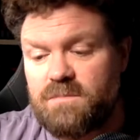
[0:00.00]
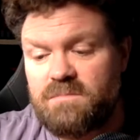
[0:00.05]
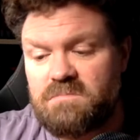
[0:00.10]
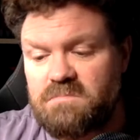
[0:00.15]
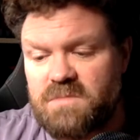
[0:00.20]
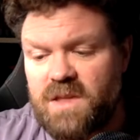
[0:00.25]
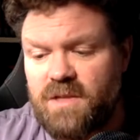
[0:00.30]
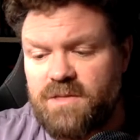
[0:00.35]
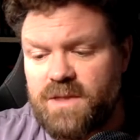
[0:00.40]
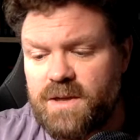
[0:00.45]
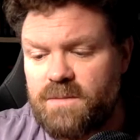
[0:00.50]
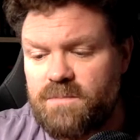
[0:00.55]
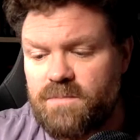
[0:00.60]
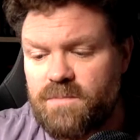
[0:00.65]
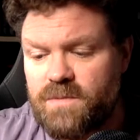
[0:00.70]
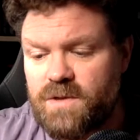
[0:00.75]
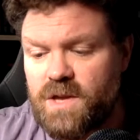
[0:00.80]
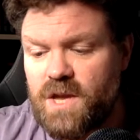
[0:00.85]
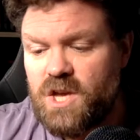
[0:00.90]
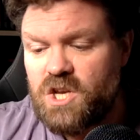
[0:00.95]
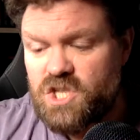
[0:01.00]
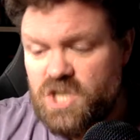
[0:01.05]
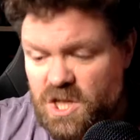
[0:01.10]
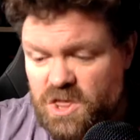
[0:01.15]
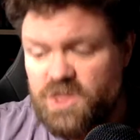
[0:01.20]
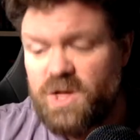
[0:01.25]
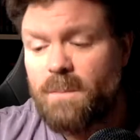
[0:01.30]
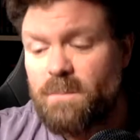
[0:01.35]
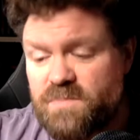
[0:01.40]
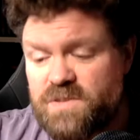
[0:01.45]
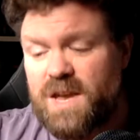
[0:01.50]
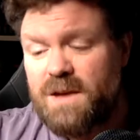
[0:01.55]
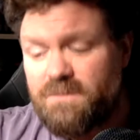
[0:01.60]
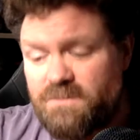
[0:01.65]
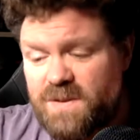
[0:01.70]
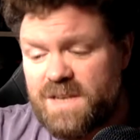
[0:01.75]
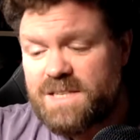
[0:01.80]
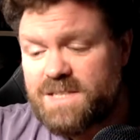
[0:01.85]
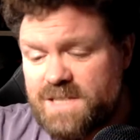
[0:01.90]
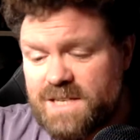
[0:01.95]
Nothing. She thumped her
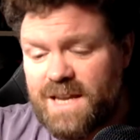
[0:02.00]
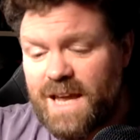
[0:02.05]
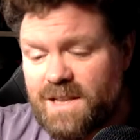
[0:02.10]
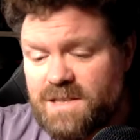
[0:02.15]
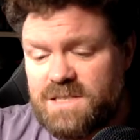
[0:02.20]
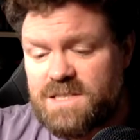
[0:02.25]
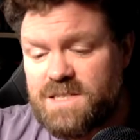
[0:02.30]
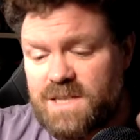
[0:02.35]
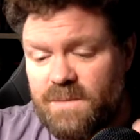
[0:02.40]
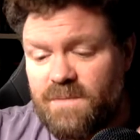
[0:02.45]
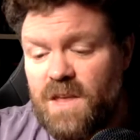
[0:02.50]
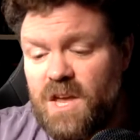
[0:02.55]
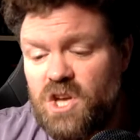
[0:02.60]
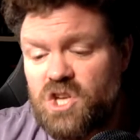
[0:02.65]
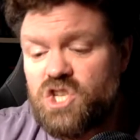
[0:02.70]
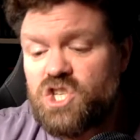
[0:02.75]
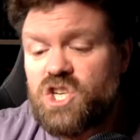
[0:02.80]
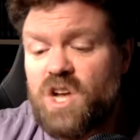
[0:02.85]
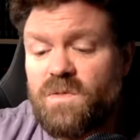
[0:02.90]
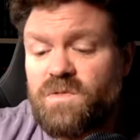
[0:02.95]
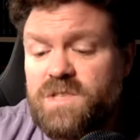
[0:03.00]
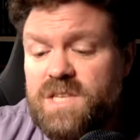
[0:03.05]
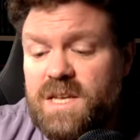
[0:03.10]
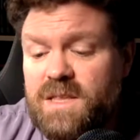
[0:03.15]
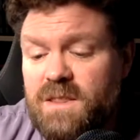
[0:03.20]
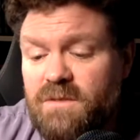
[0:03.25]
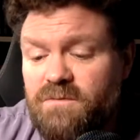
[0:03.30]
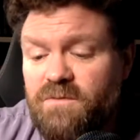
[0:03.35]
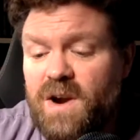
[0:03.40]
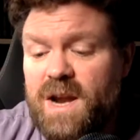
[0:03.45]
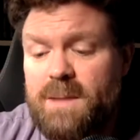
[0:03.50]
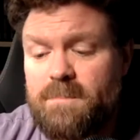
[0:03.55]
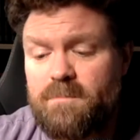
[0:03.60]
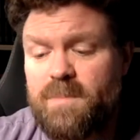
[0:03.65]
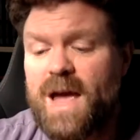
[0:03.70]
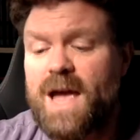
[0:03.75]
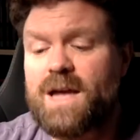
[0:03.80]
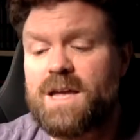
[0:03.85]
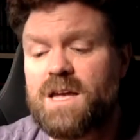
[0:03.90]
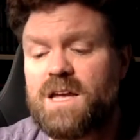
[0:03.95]
fist against it, shunting the frame
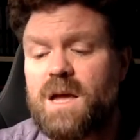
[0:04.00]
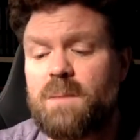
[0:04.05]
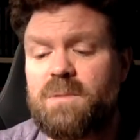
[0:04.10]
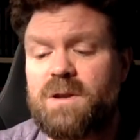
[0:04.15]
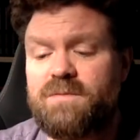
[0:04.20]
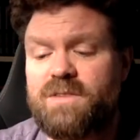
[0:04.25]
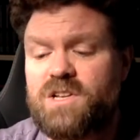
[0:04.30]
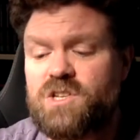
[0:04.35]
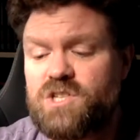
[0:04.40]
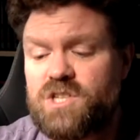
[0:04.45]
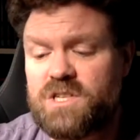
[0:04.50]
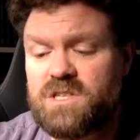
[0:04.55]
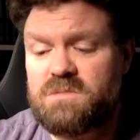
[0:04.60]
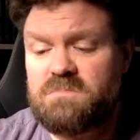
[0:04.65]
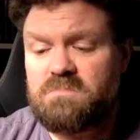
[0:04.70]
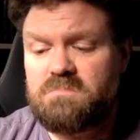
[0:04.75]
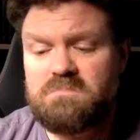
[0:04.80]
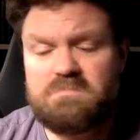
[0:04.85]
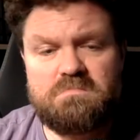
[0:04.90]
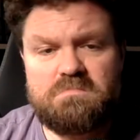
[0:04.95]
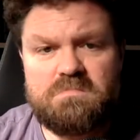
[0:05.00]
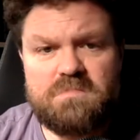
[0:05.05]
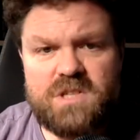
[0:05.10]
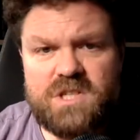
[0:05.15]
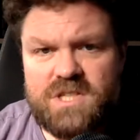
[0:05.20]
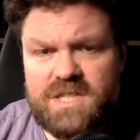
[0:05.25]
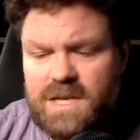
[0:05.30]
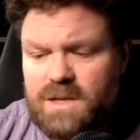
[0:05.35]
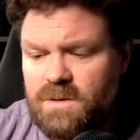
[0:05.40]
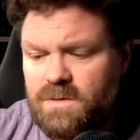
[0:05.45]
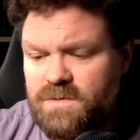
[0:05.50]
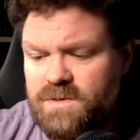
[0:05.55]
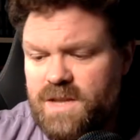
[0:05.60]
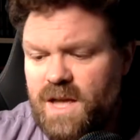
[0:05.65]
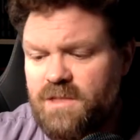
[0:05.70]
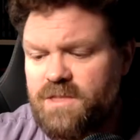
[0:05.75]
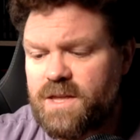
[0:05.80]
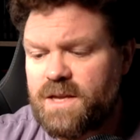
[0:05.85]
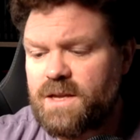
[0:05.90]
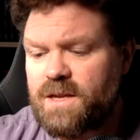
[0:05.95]
back a couple of inches. Still
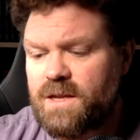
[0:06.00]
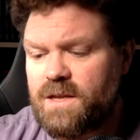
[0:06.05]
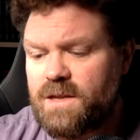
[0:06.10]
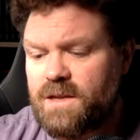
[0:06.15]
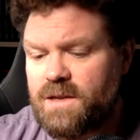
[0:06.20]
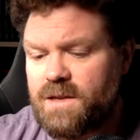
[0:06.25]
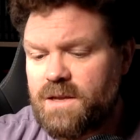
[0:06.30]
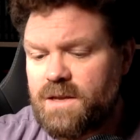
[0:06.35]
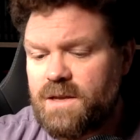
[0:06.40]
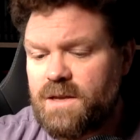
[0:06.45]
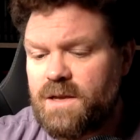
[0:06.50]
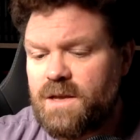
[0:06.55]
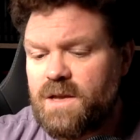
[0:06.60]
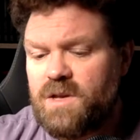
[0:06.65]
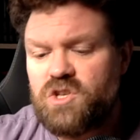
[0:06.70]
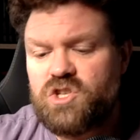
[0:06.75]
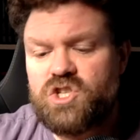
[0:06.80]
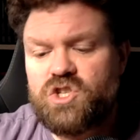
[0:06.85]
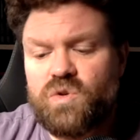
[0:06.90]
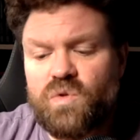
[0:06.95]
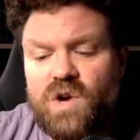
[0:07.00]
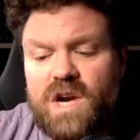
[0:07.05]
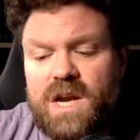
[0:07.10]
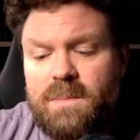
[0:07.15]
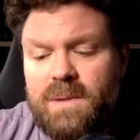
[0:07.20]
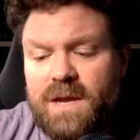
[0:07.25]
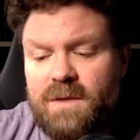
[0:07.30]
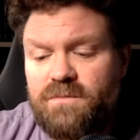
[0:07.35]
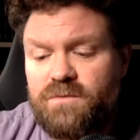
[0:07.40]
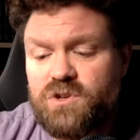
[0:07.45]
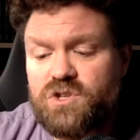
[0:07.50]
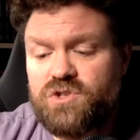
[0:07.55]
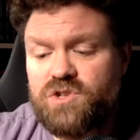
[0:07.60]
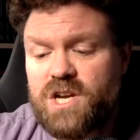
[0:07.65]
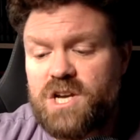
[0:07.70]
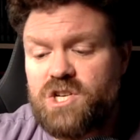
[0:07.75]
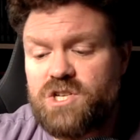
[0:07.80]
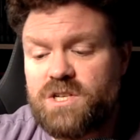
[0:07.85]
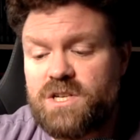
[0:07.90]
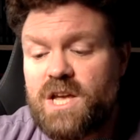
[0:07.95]
nothing. Screaming in
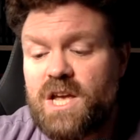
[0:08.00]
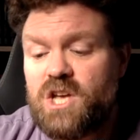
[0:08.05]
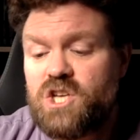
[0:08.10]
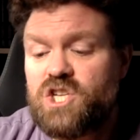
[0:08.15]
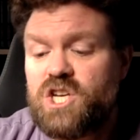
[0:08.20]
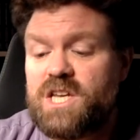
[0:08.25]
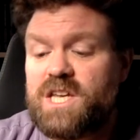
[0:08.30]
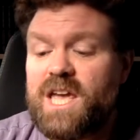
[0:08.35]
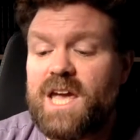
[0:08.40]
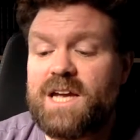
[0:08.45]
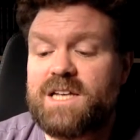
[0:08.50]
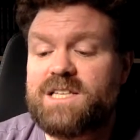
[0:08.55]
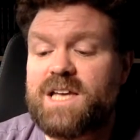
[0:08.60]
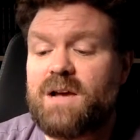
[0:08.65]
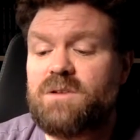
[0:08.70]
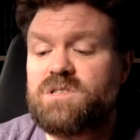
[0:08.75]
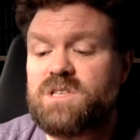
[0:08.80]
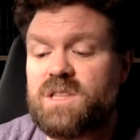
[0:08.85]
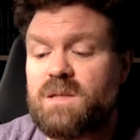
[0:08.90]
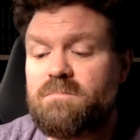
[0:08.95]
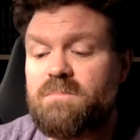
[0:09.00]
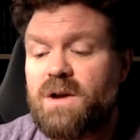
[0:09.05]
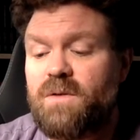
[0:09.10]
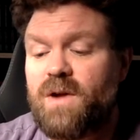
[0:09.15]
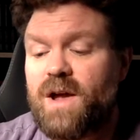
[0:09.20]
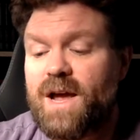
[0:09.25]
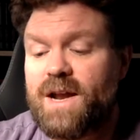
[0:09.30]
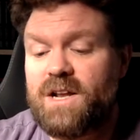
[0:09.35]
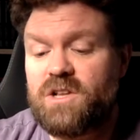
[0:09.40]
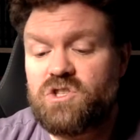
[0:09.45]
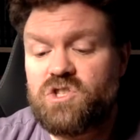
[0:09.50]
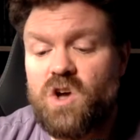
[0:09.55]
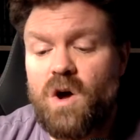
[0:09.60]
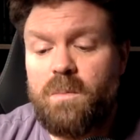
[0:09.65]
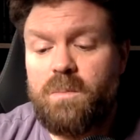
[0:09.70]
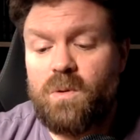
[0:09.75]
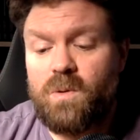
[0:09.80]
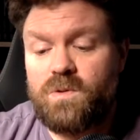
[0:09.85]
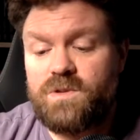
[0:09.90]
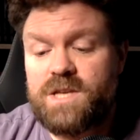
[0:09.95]
frustration, she kicked out at the mirror and it
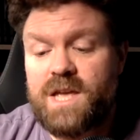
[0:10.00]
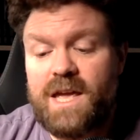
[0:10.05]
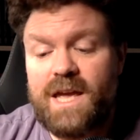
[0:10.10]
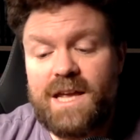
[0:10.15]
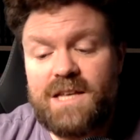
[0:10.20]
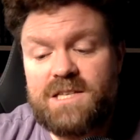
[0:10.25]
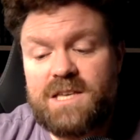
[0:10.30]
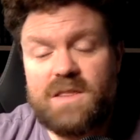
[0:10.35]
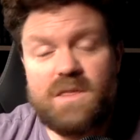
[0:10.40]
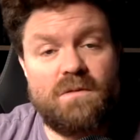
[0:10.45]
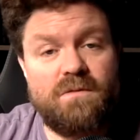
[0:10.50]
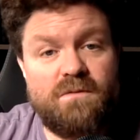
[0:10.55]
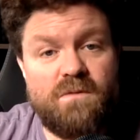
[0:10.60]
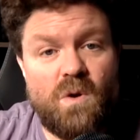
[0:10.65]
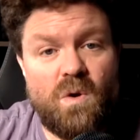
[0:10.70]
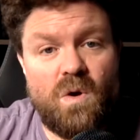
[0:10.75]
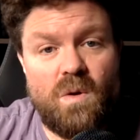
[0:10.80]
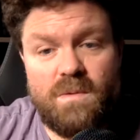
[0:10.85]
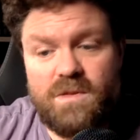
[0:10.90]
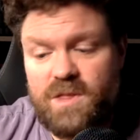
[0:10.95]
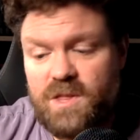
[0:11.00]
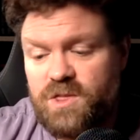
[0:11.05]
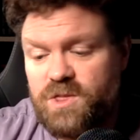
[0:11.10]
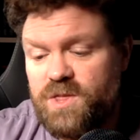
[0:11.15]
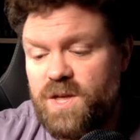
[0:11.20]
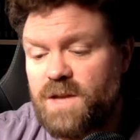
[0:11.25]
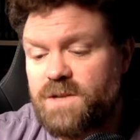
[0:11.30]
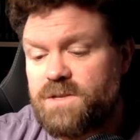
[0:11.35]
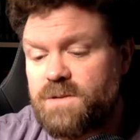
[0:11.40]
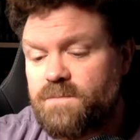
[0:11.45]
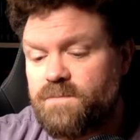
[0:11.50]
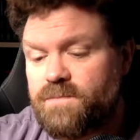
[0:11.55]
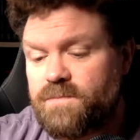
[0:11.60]
toppled, hitting the floor with a thud.